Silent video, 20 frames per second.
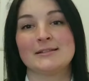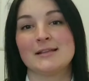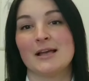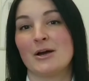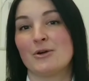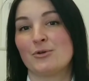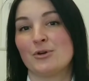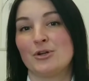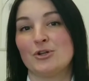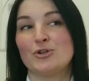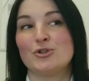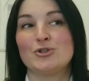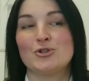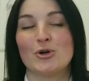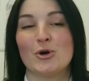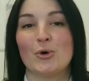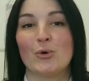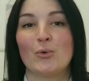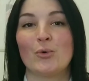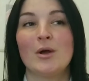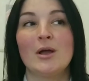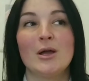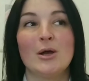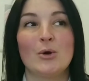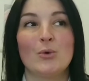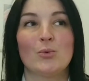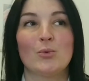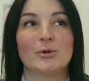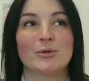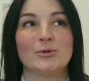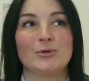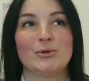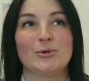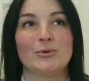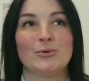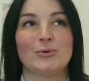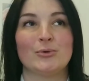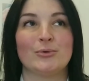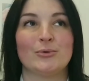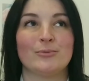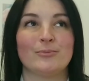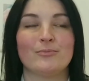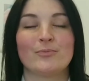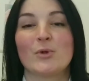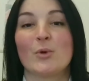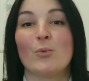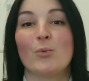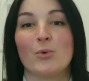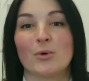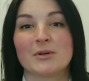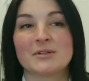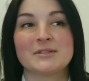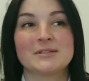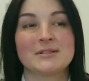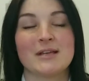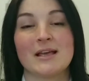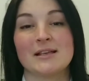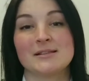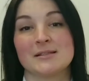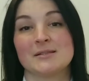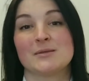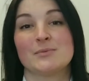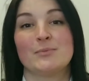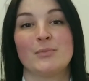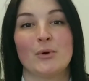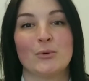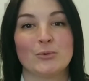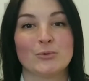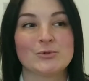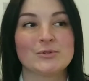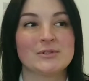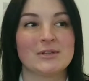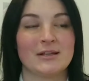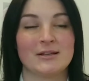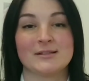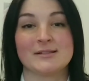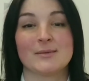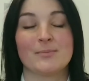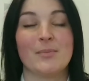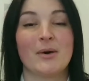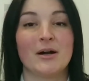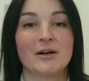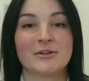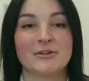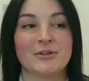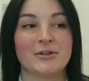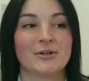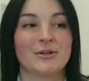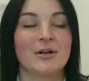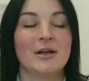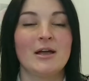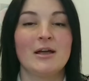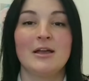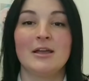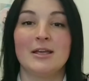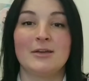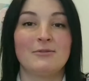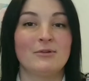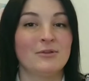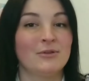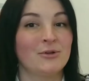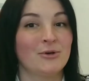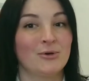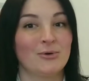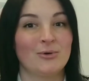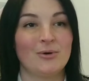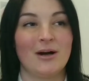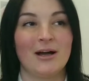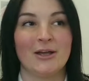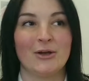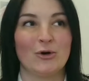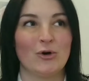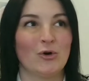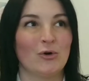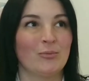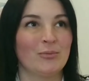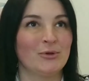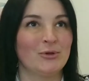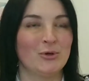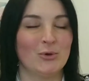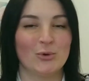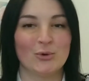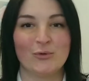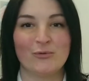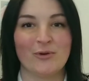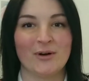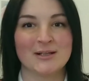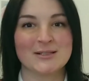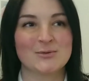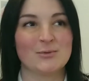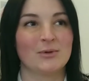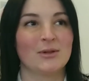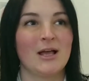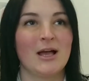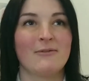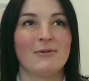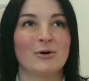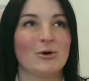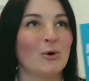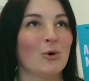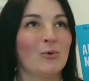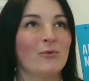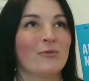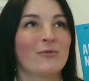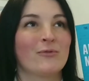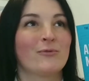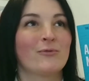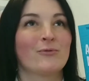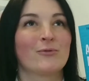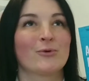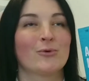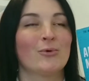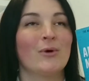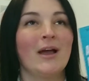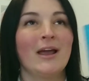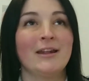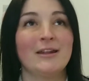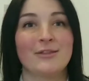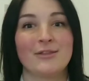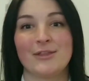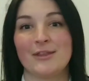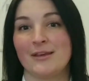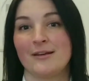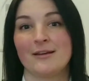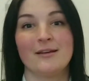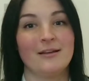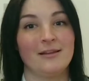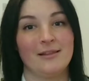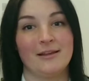this are really show what you worth as a spouse and as a partner, even though I hope none of us will ever go through anything